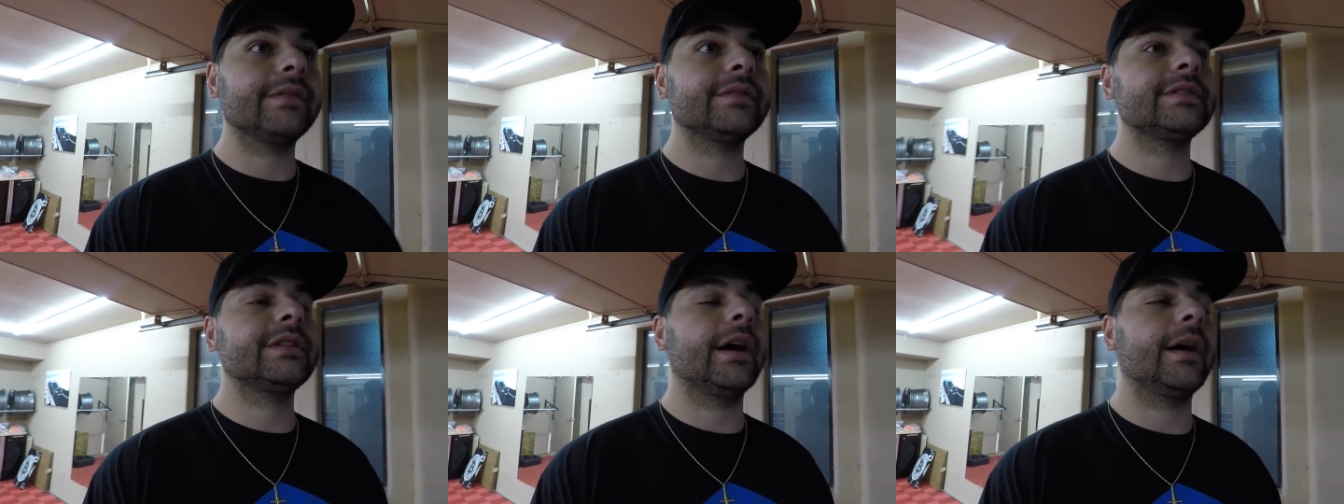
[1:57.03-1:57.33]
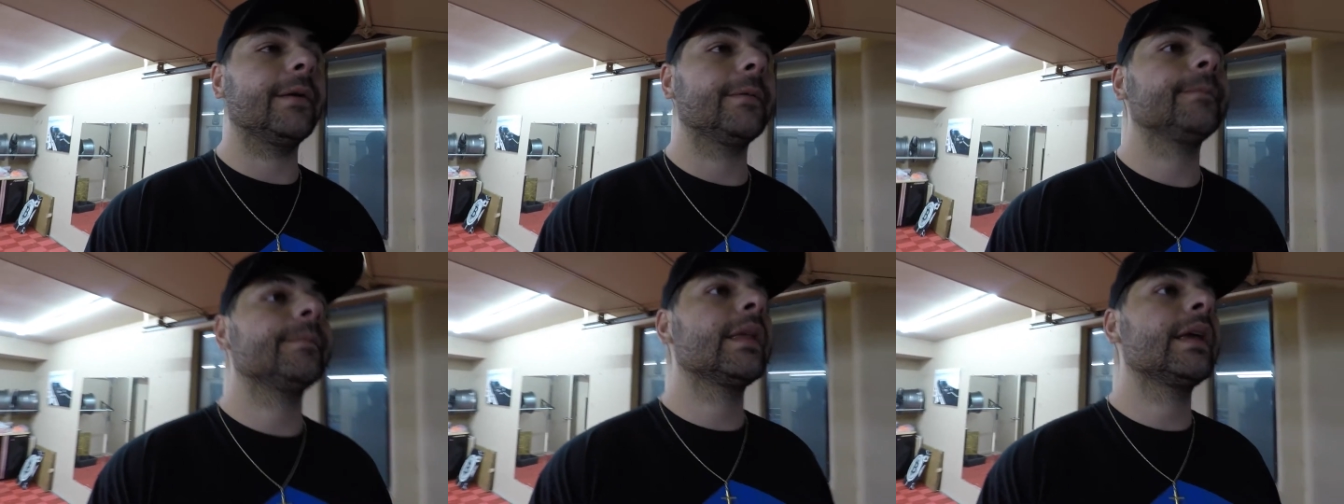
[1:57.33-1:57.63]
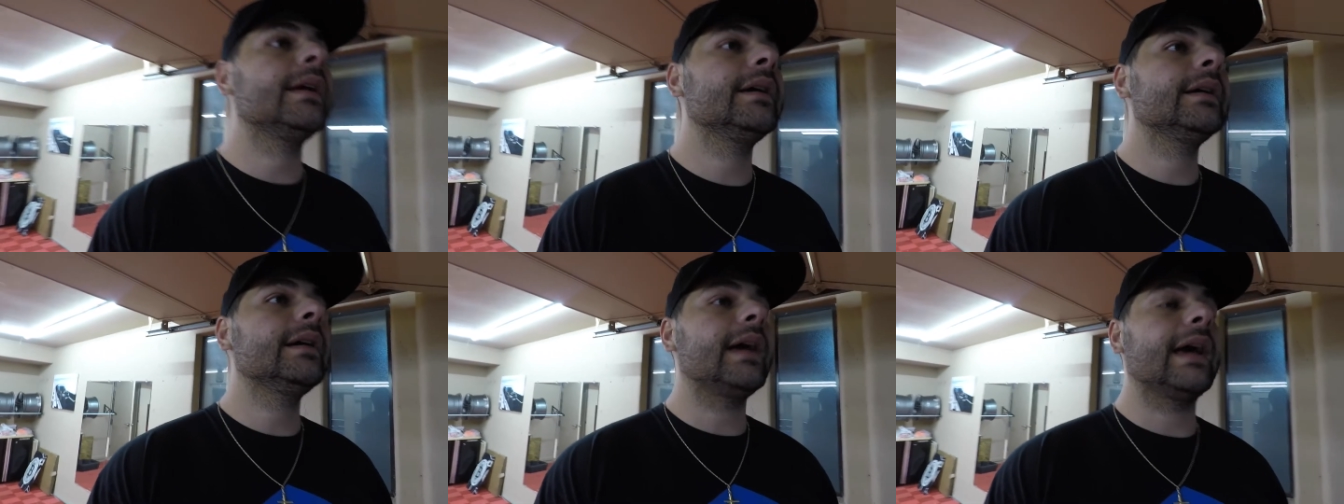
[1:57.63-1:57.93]
So,
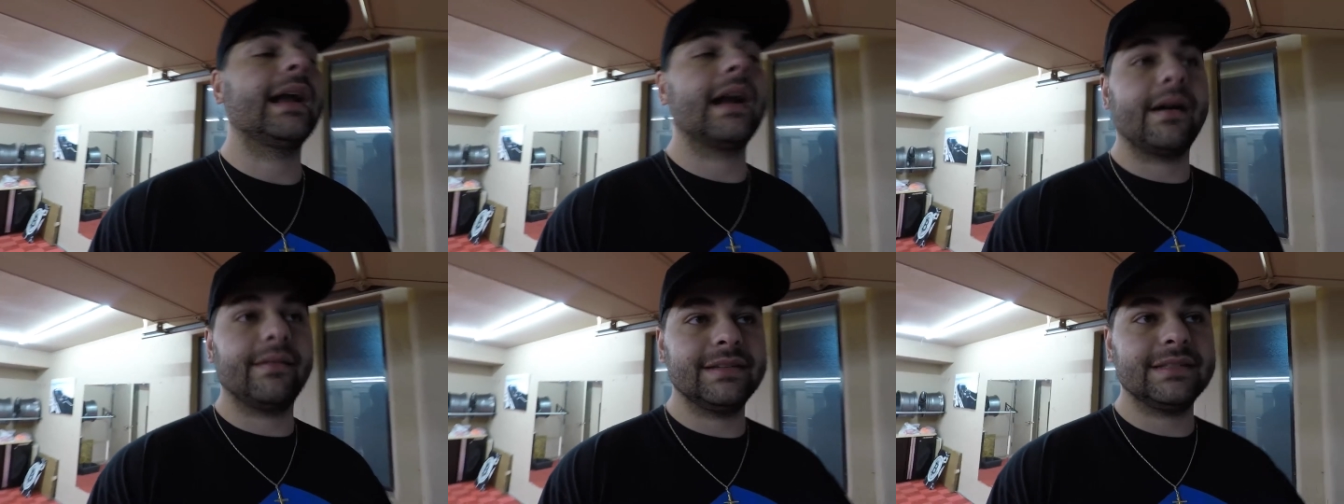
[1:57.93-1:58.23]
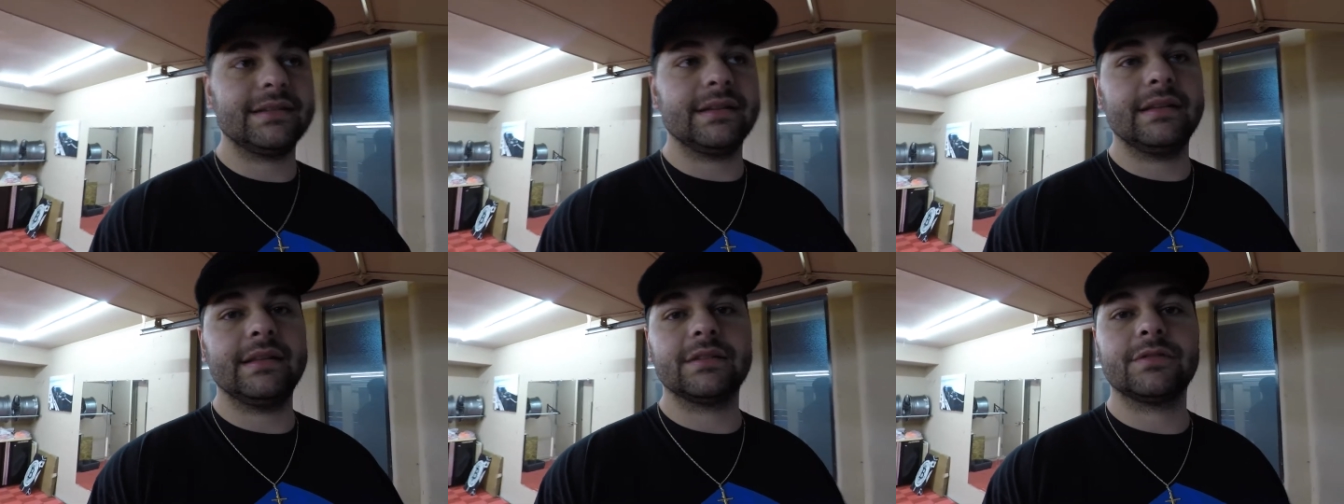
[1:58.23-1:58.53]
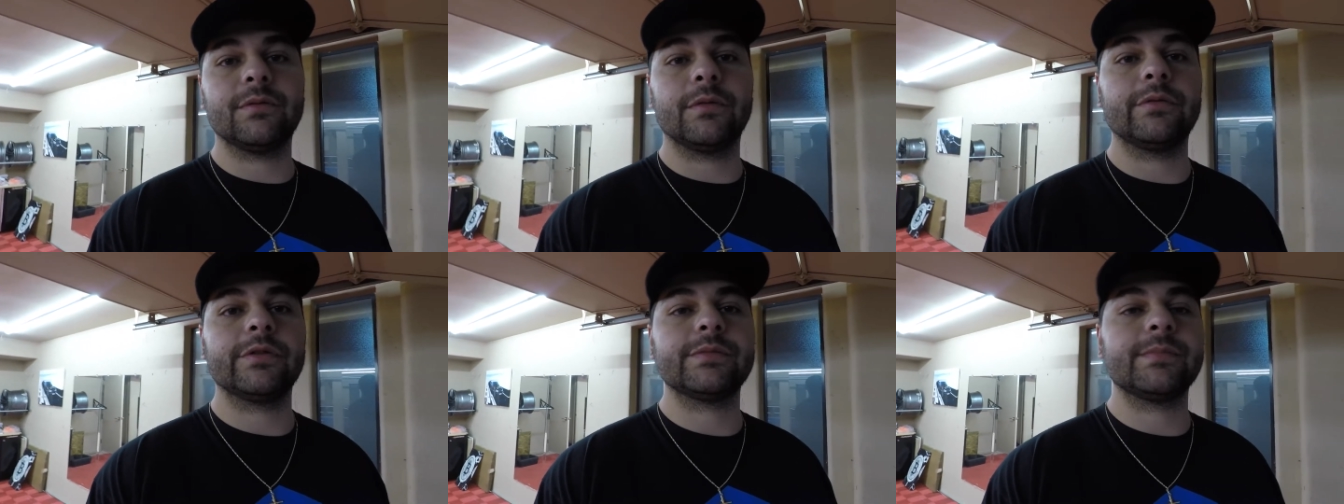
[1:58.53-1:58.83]
and obviously this
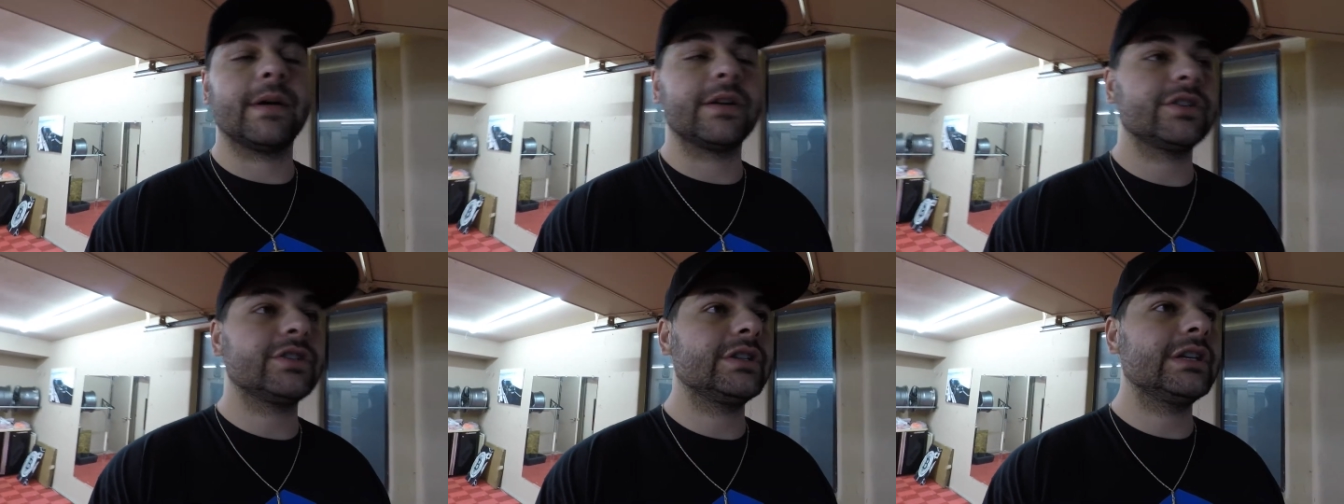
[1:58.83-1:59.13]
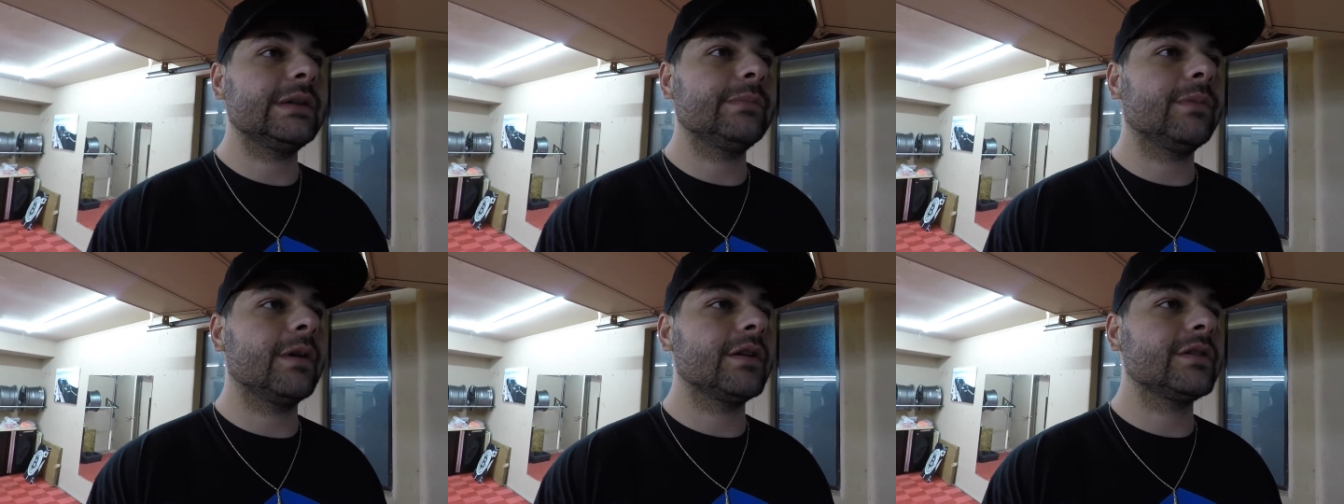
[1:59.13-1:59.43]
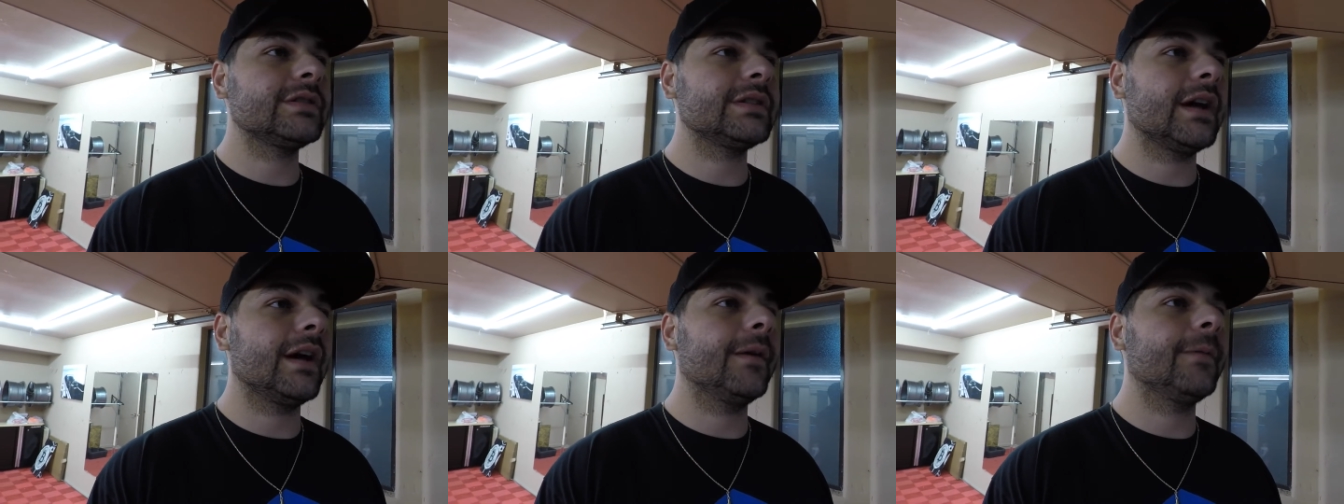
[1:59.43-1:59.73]
one was much cheaper,
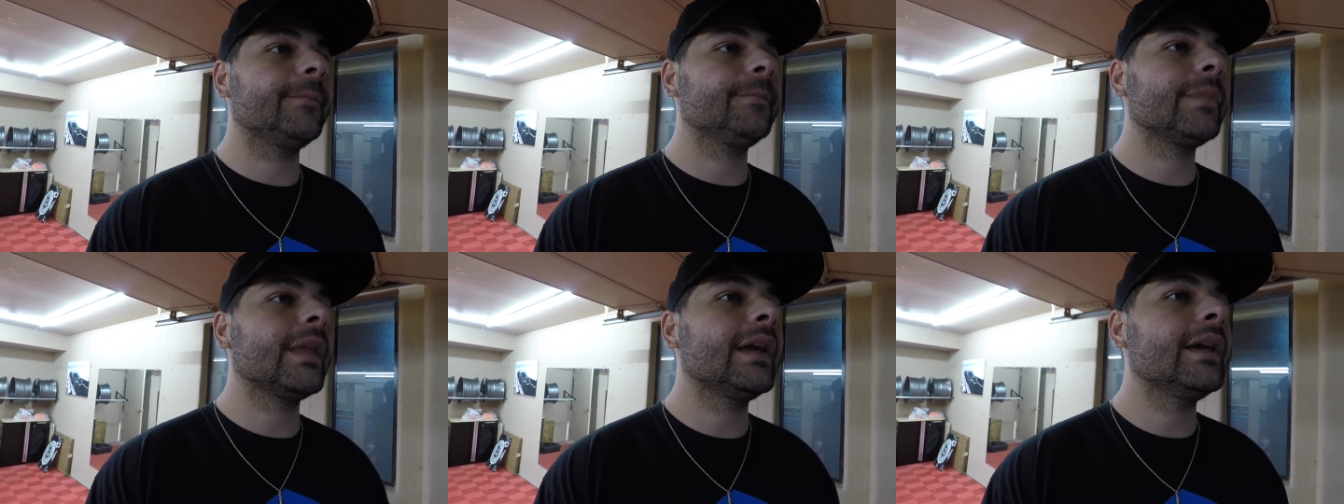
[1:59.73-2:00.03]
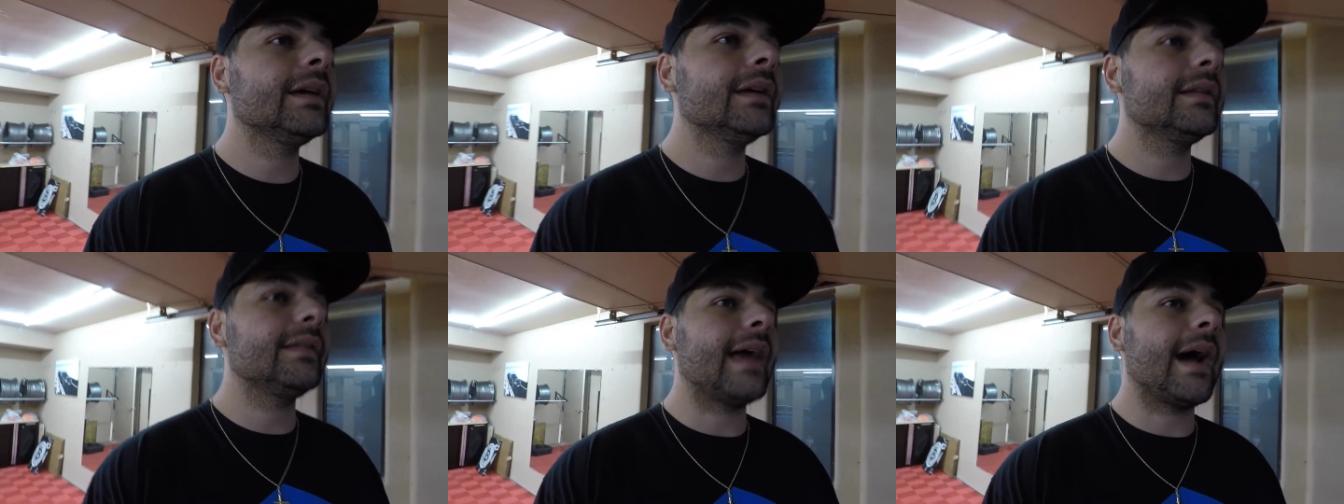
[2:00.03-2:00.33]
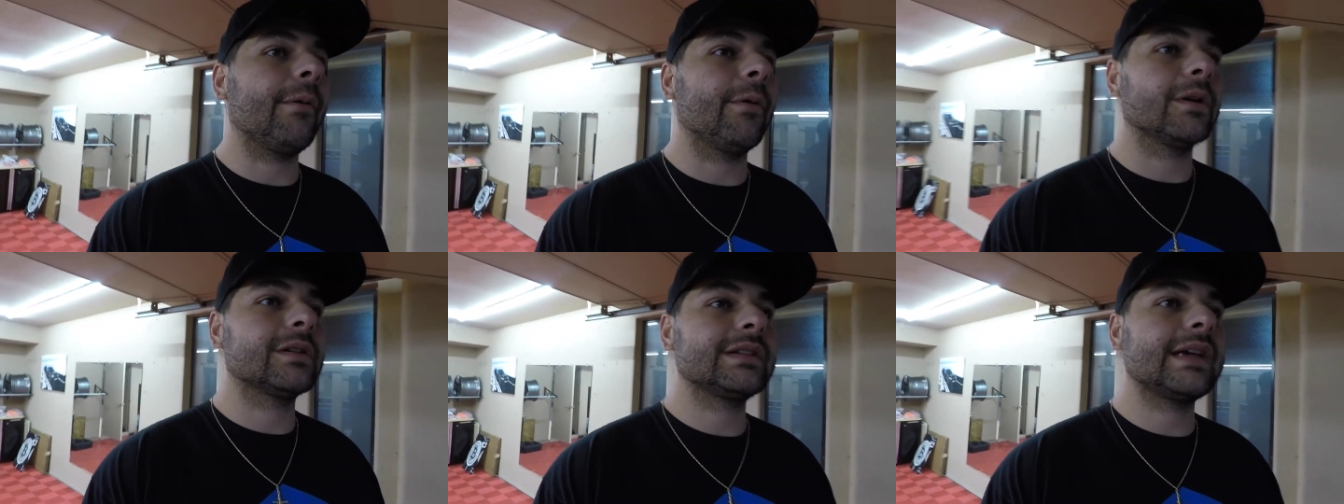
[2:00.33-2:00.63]
so that
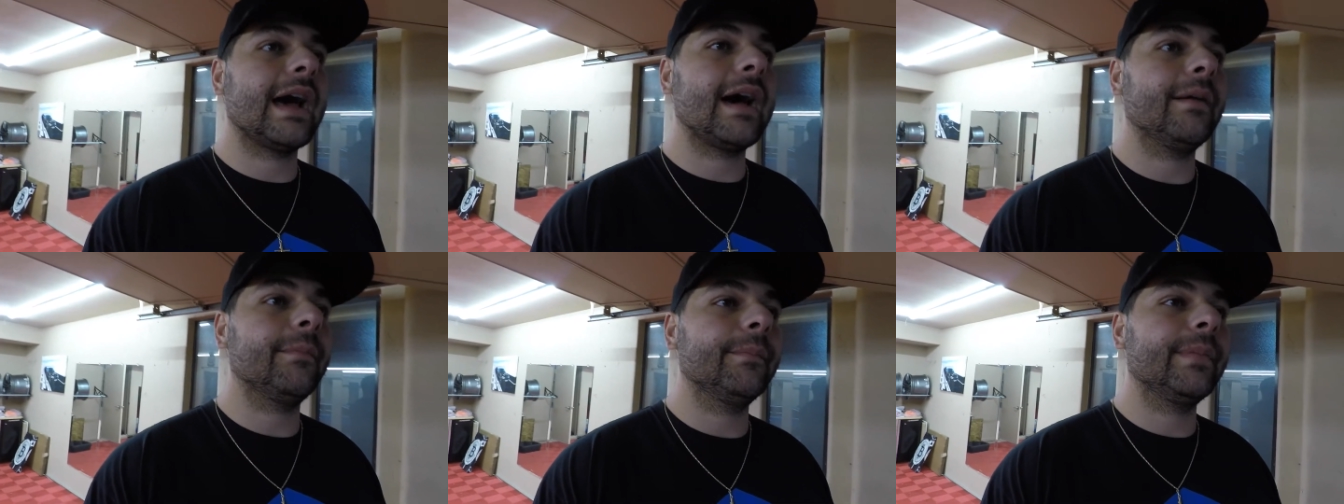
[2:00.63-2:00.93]
works out.